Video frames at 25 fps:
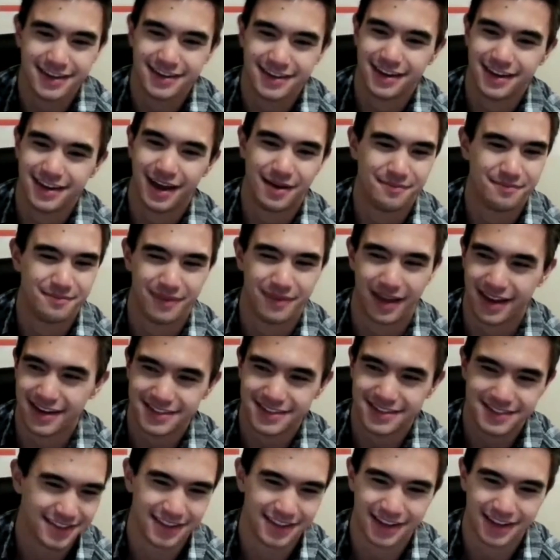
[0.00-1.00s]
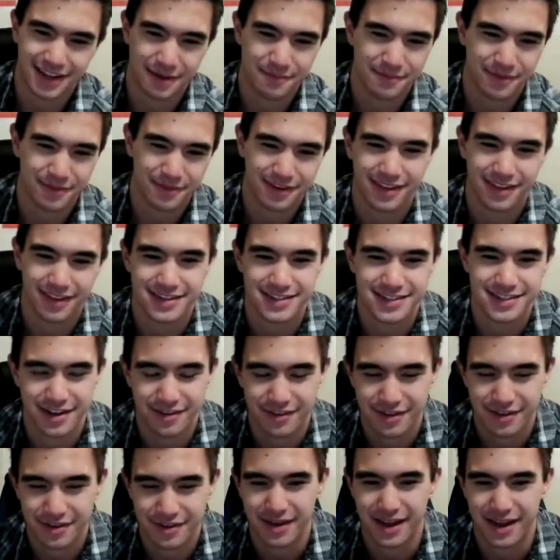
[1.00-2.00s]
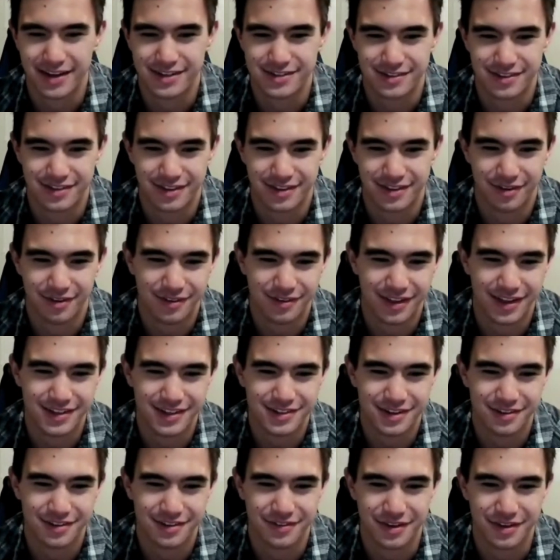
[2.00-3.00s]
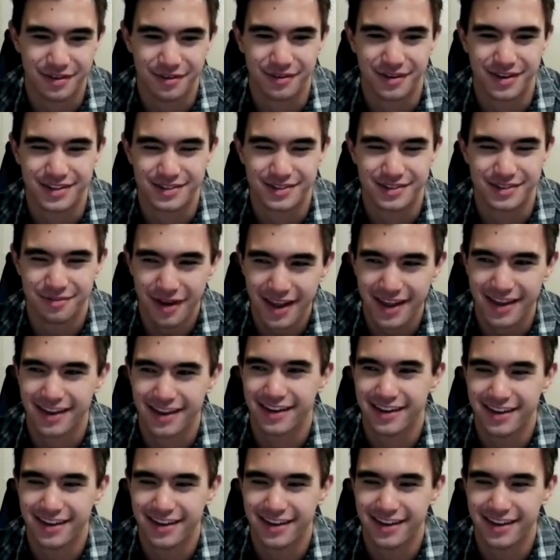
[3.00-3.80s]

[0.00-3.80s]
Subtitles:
They did not mention the chemical engineering major. The whole interview was,